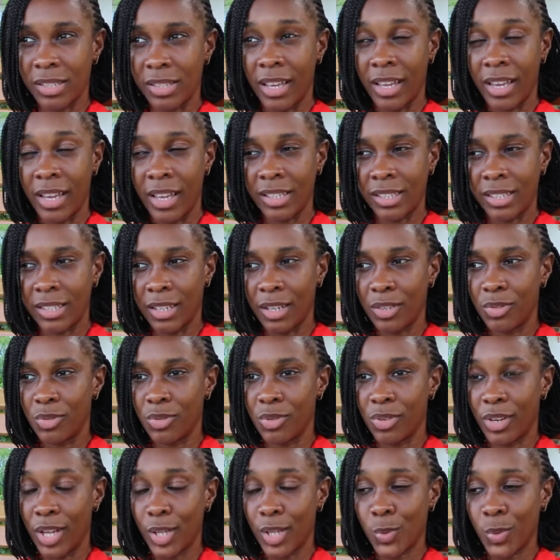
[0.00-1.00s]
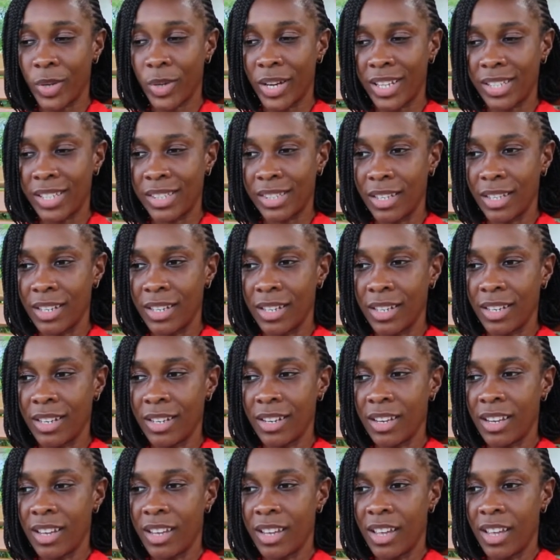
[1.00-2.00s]
like I said, you know, that's what I studied.
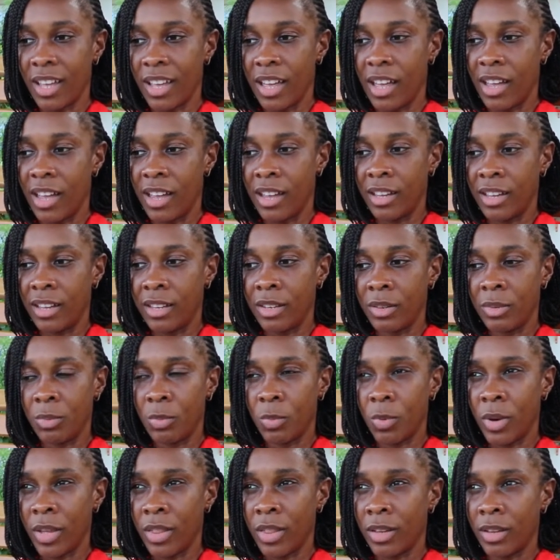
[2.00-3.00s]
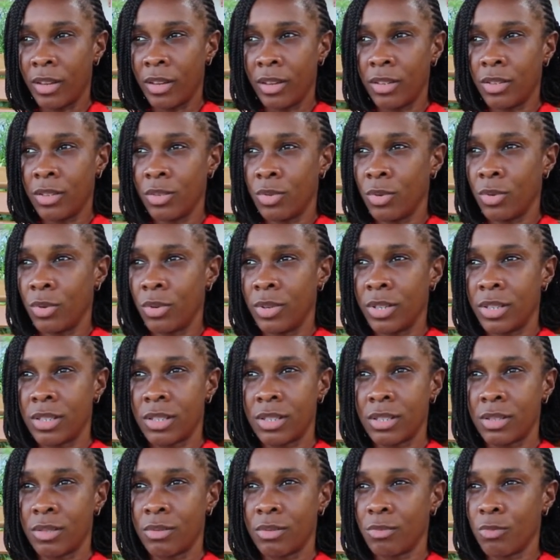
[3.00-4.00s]
And whether, you know,
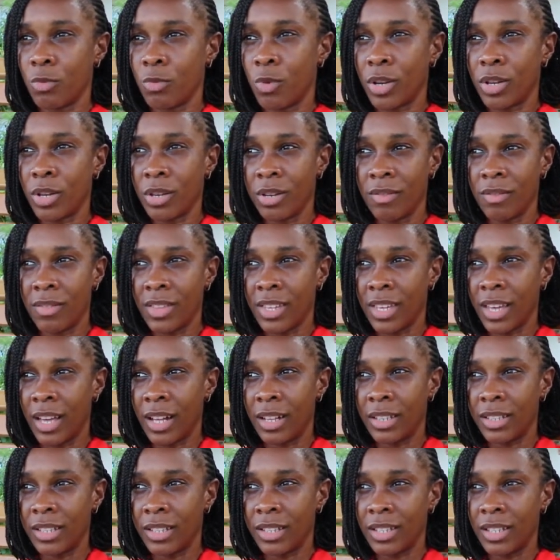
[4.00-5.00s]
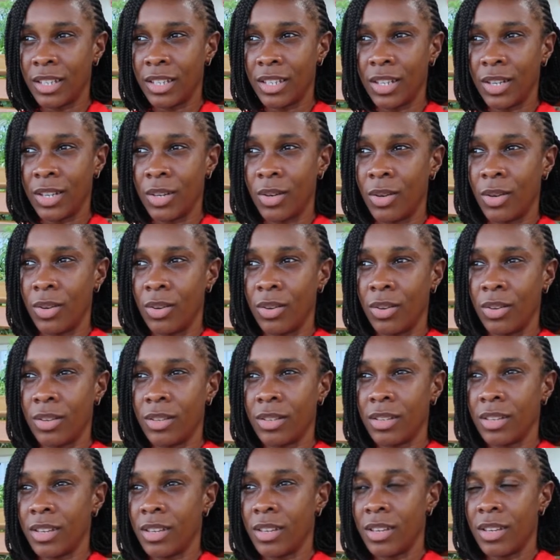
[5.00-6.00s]
it's working with the elderly or
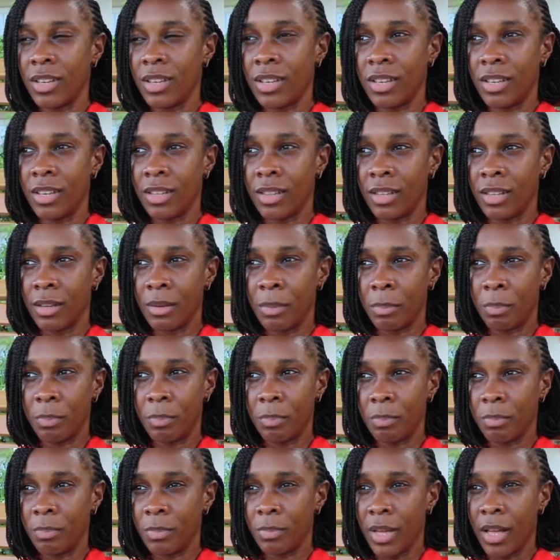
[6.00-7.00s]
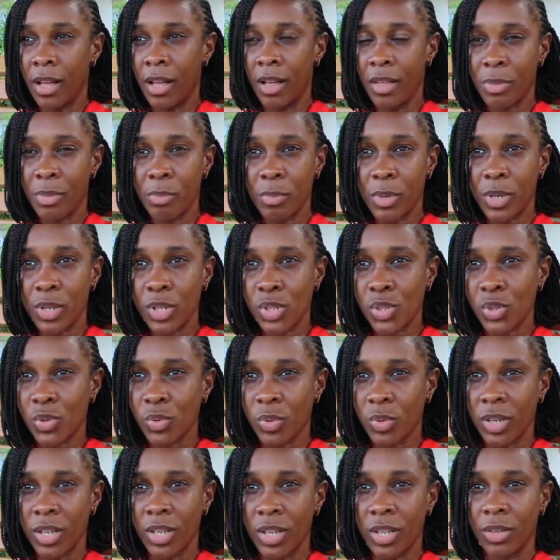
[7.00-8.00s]
in the health
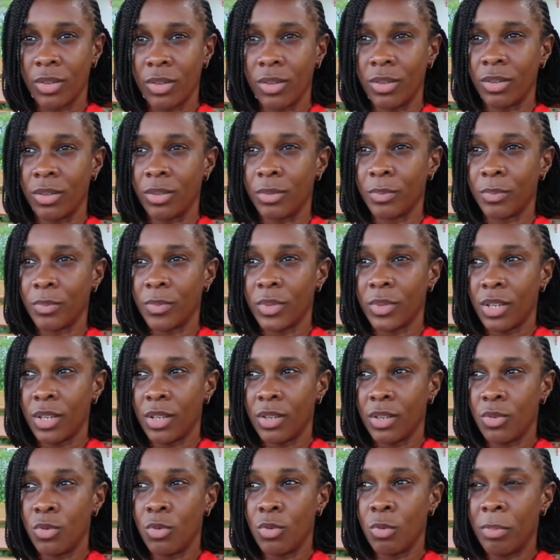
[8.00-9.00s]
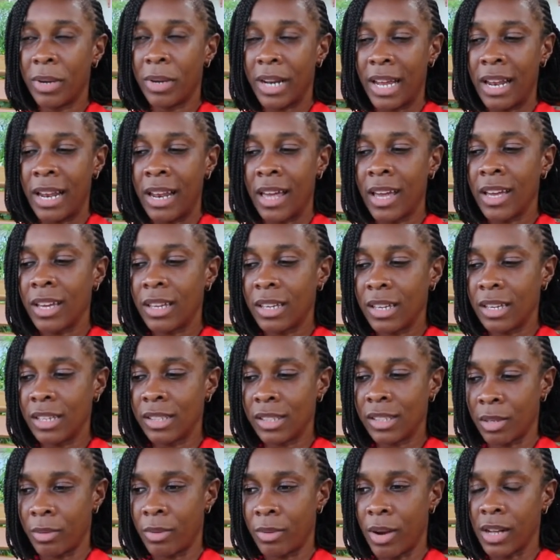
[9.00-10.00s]
ministry or, you know, but I like
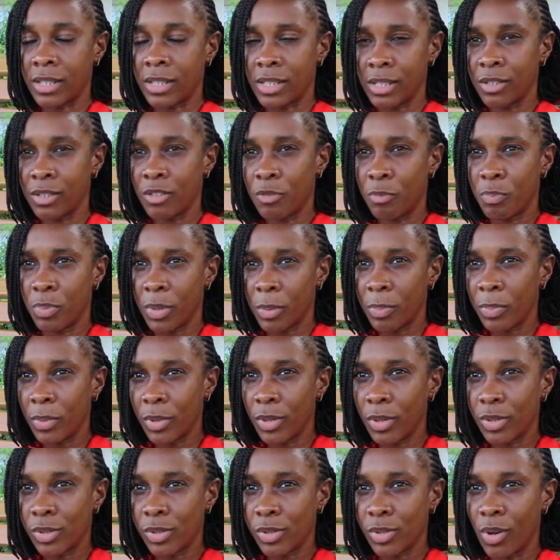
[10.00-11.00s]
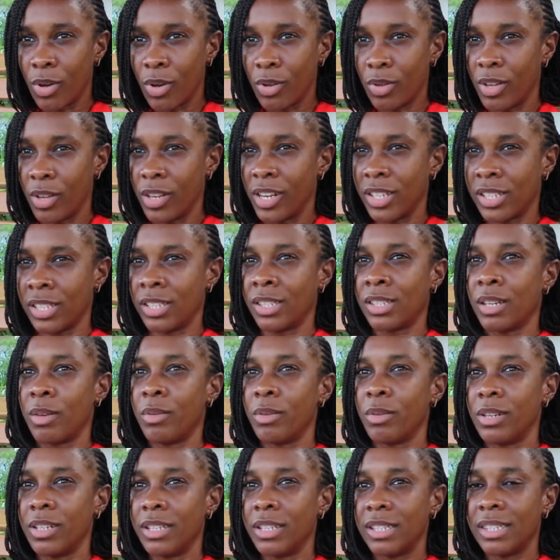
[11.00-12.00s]
interacting with people. So not
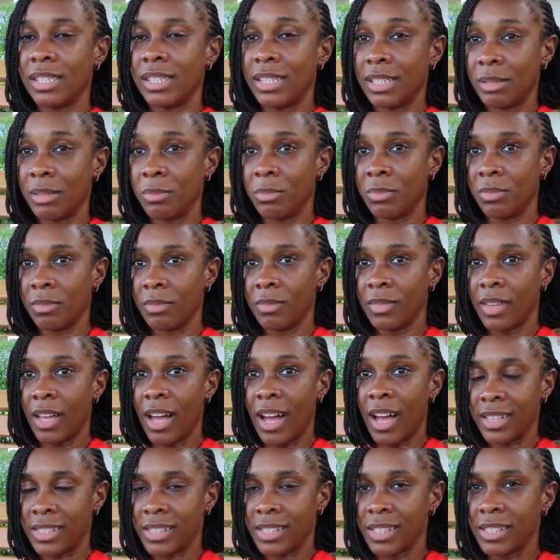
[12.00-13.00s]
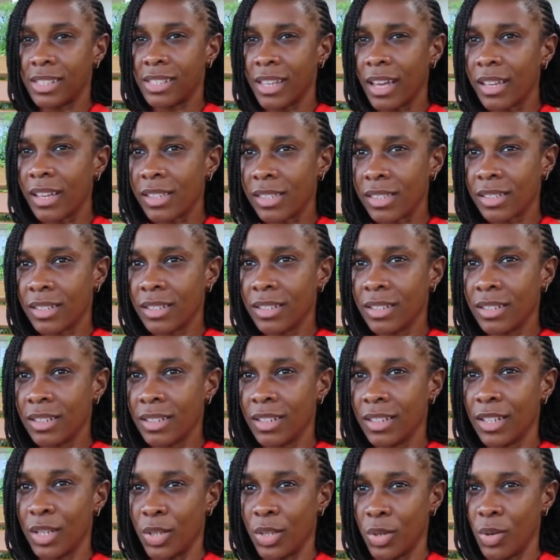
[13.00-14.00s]
necessarily sitting at a desk
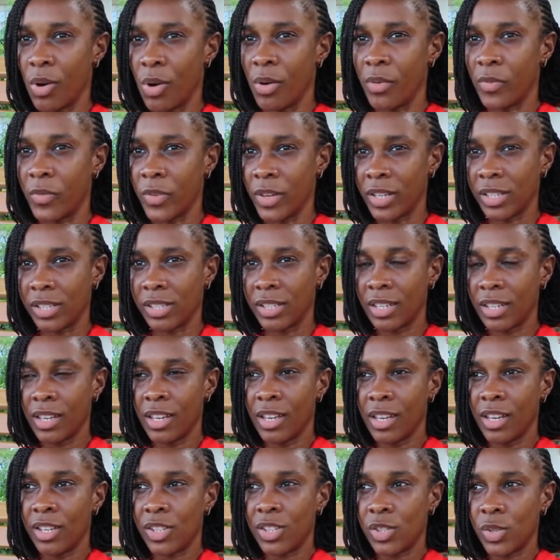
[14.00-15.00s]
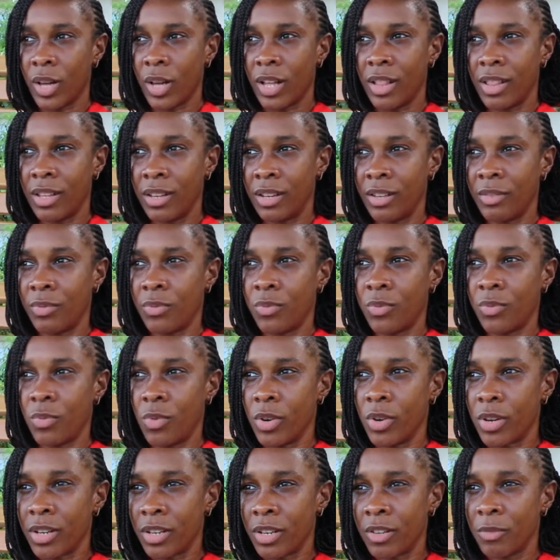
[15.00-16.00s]
in an office. So I love
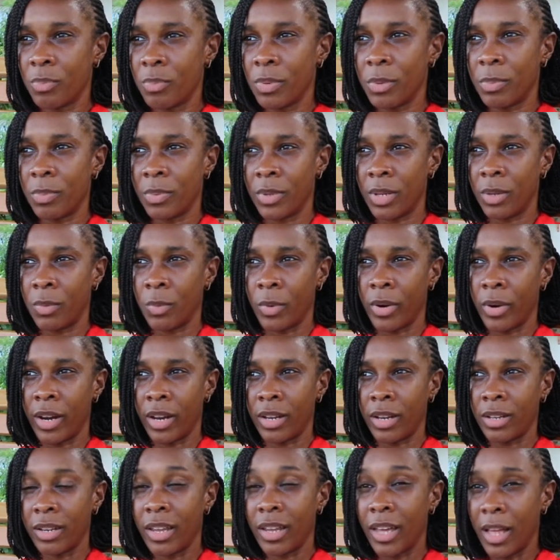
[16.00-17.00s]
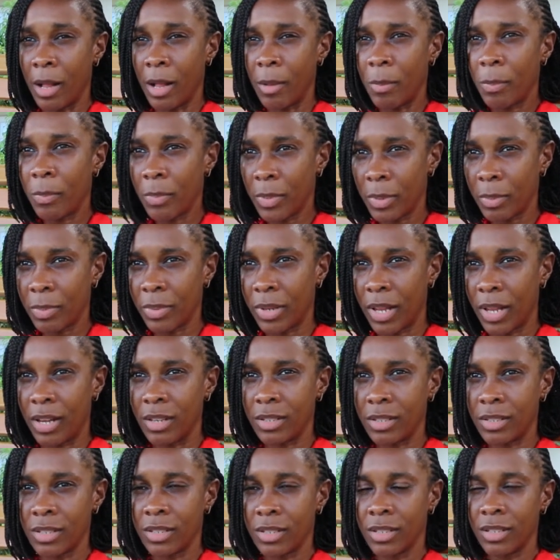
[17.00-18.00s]
working with people and where I could help people out.